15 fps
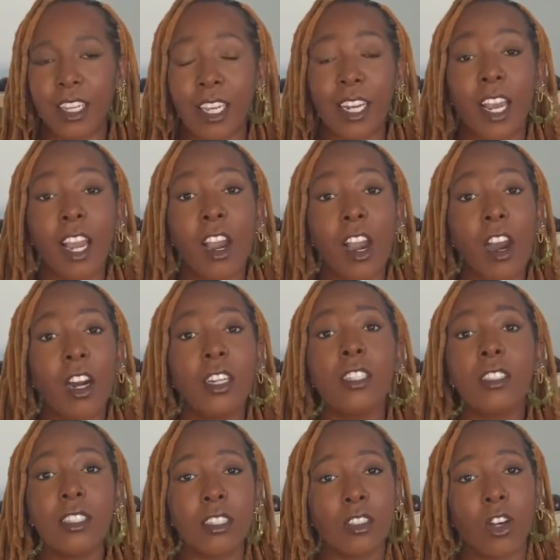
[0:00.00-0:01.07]
And I
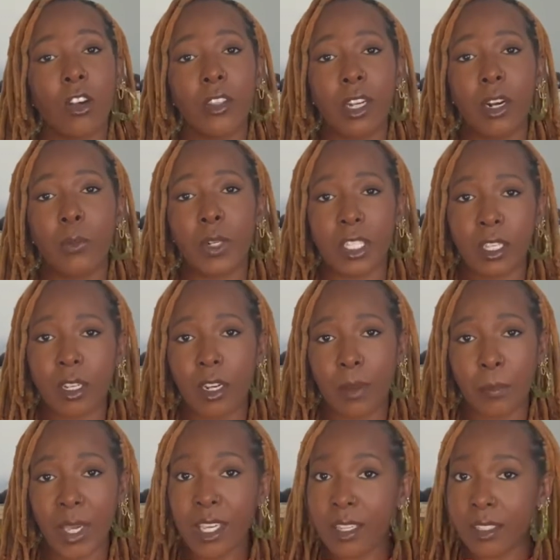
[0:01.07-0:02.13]
honestly thought that I wasn't gonna
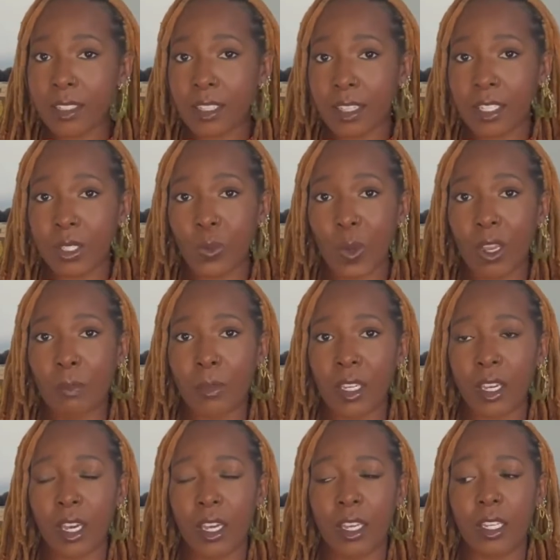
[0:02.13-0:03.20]
make it to this one,
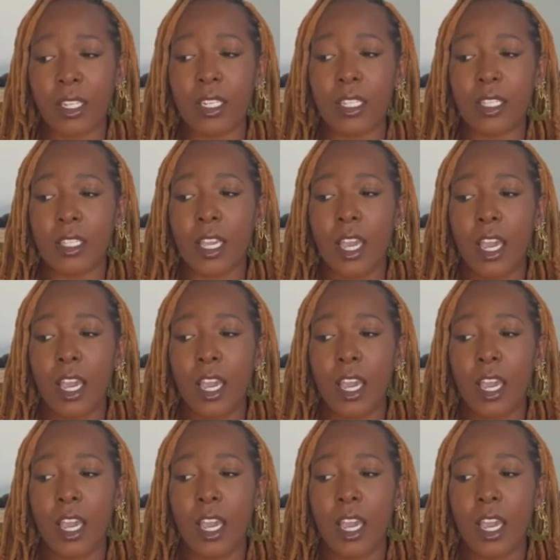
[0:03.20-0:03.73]
because